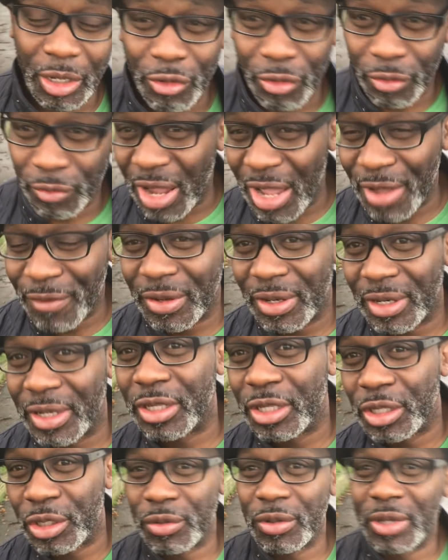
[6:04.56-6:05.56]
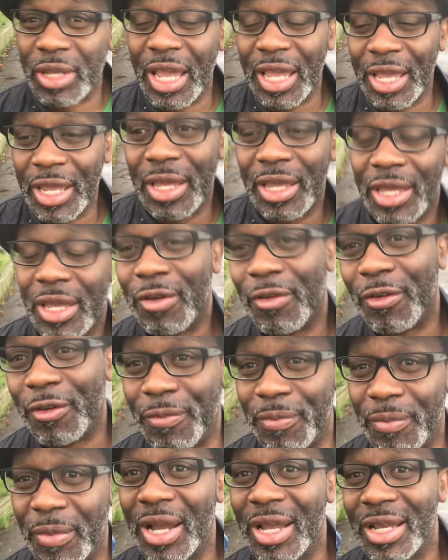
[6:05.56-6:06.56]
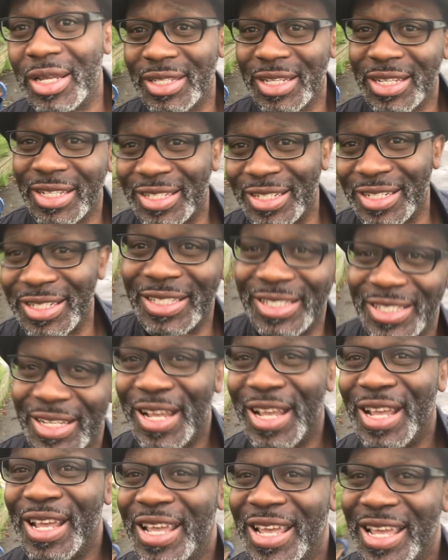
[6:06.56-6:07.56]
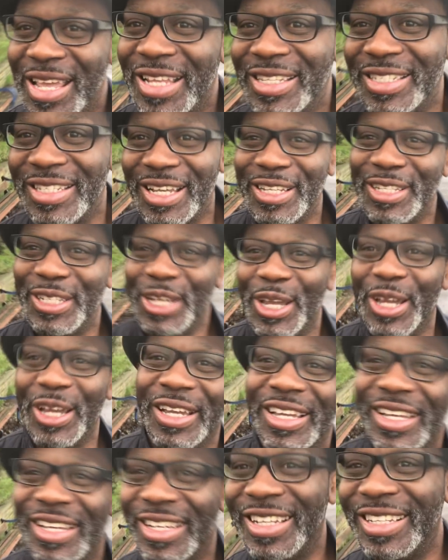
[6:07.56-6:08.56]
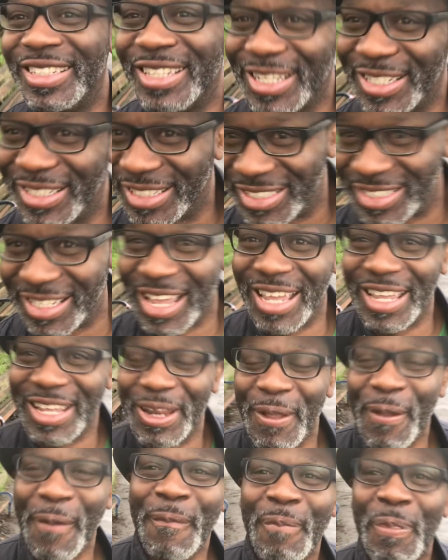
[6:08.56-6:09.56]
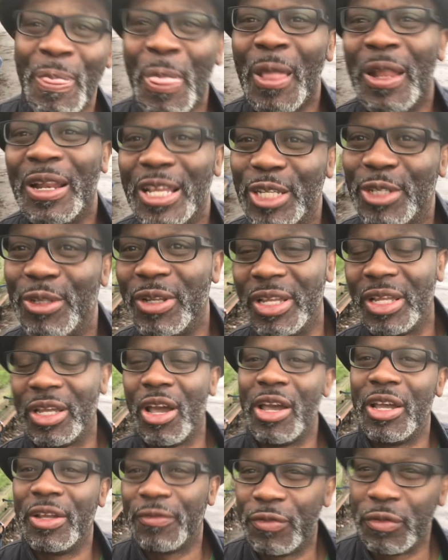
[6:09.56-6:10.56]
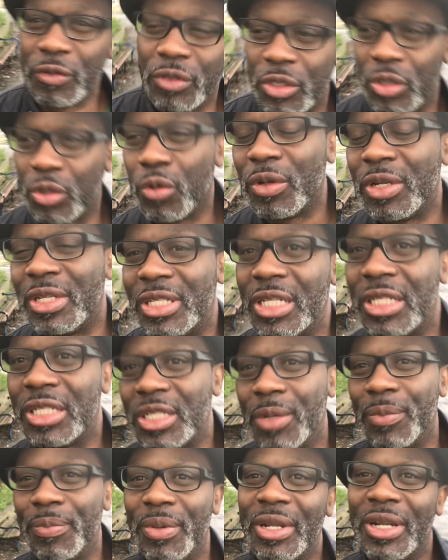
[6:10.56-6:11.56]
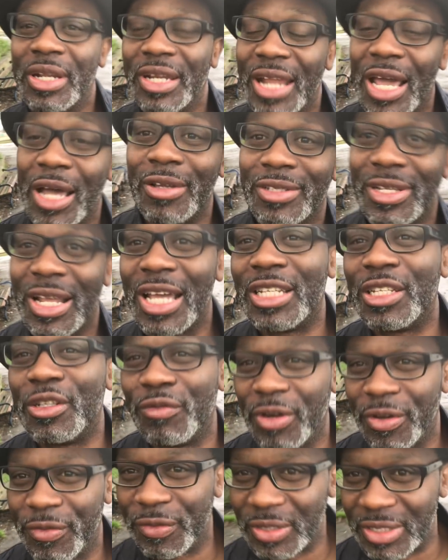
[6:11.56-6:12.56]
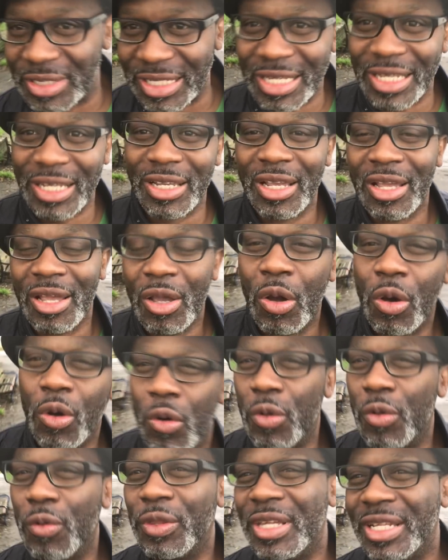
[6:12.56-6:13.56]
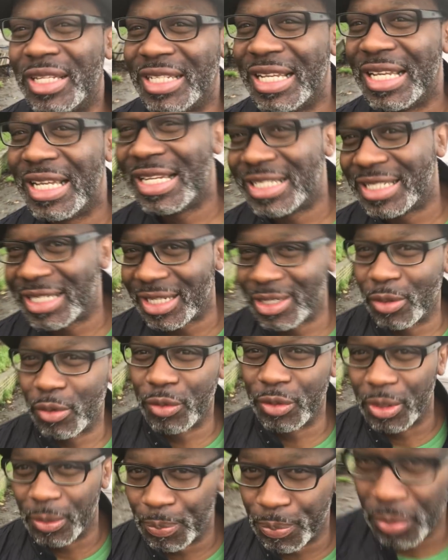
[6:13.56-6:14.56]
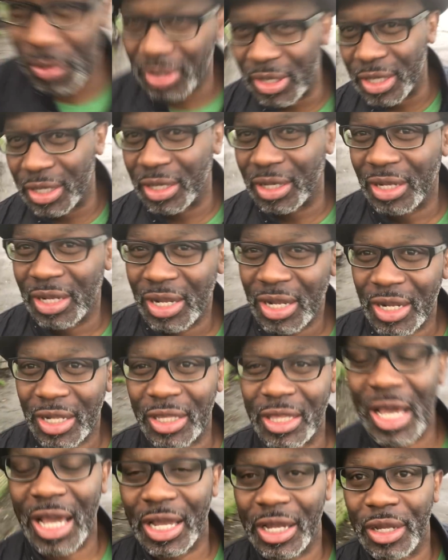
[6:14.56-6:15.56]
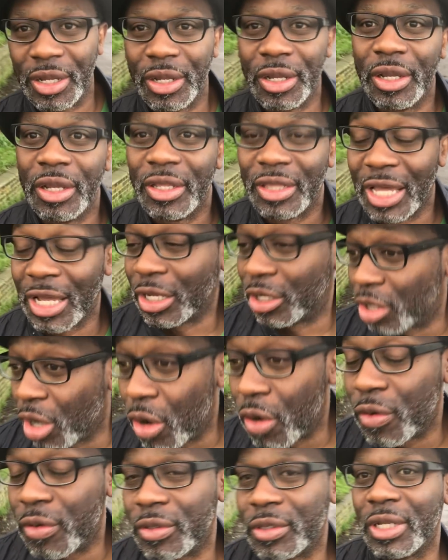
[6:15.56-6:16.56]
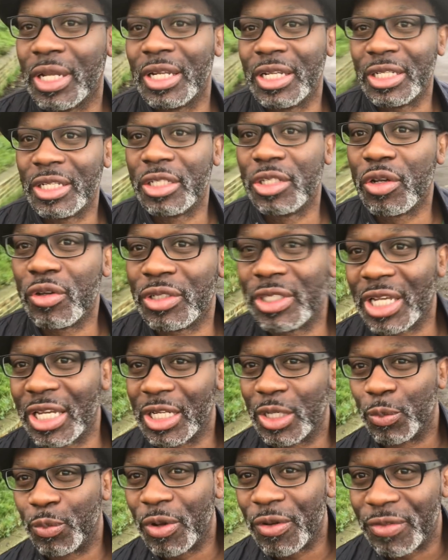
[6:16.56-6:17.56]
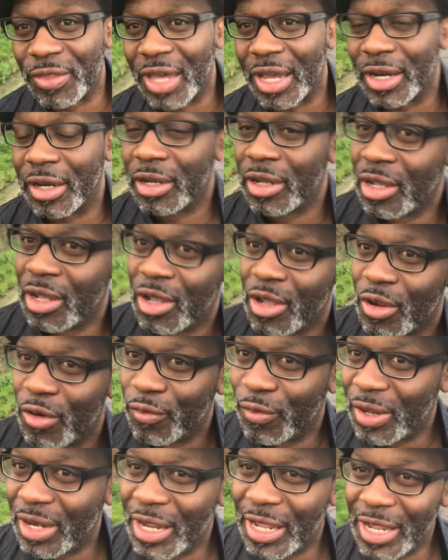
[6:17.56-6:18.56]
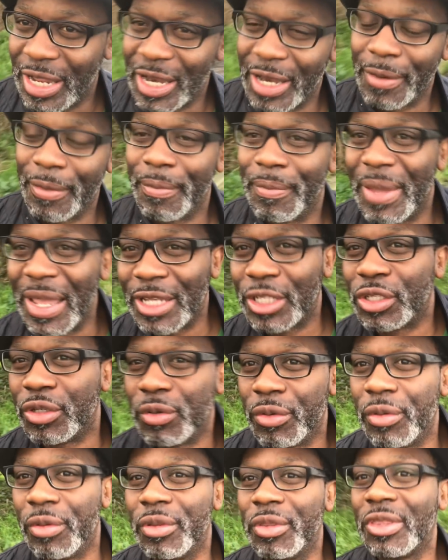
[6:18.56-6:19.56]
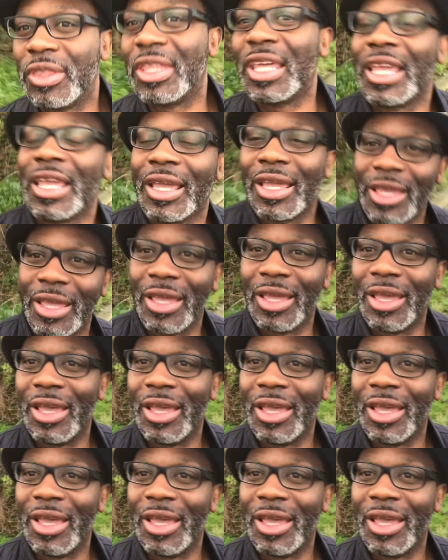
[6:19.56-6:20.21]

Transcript: arriving in the UK with my sisters in such a state, literally going through the schooling system, being announced as a refugee, all the teasing, all the bullying that goes and is associated with that, really makes you think